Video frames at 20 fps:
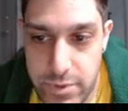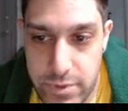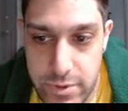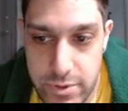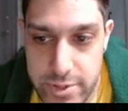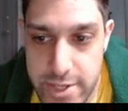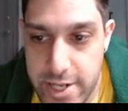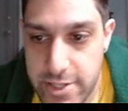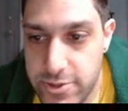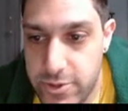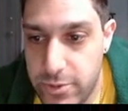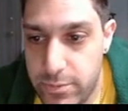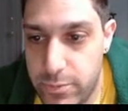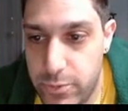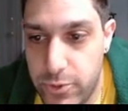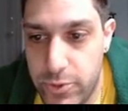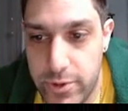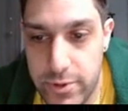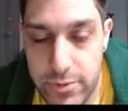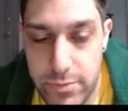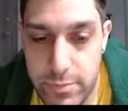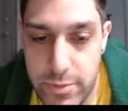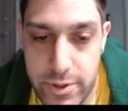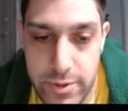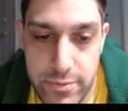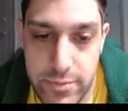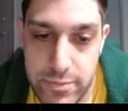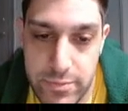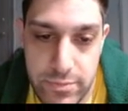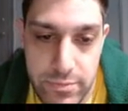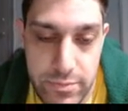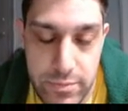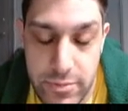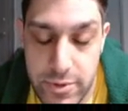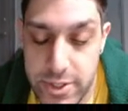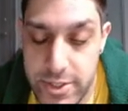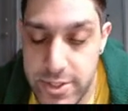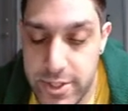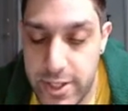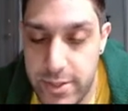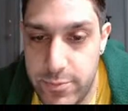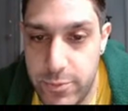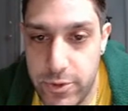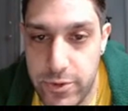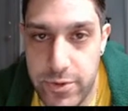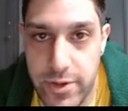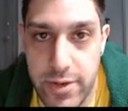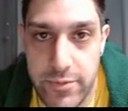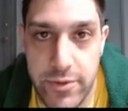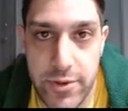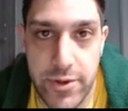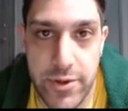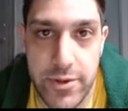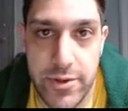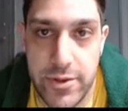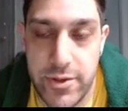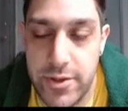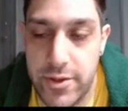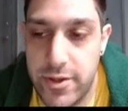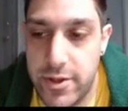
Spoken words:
Stats are important, but this slate more than ever,